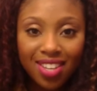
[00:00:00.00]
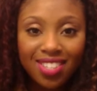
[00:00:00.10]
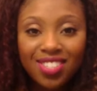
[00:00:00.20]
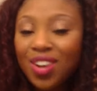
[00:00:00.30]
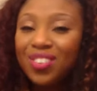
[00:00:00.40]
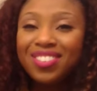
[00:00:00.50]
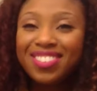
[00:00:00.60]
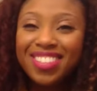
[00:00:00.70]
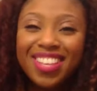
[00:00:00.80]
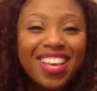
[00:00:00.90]
So,
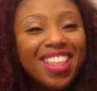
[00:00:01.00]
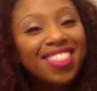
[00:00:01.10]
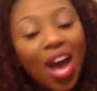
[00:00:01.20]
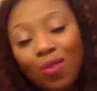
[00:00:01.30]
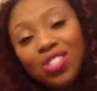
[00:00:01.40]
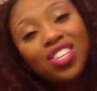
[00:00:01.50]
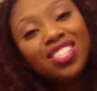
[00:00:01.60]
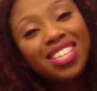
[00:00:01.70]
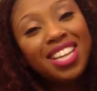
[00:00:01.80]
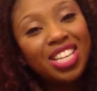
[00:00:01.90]
that was
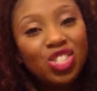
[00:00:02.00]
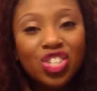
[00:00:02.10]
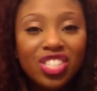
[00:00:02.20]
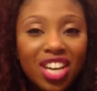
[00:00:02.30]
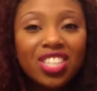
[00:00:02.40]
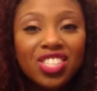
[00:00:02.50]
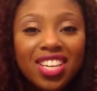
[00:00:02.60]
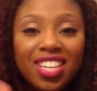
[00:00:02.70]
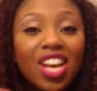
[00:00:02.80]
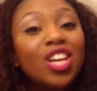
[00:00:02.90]
just an
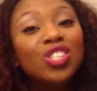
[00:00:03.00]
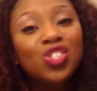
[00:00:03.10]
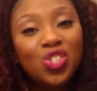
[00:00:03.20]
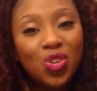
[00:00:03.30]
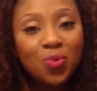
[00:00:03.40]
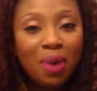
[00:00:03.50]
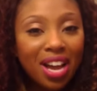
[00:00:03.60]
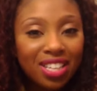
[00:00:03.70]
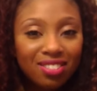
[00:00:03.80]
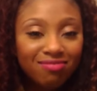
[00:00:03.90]
introduction to
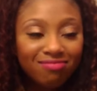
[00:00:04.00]
my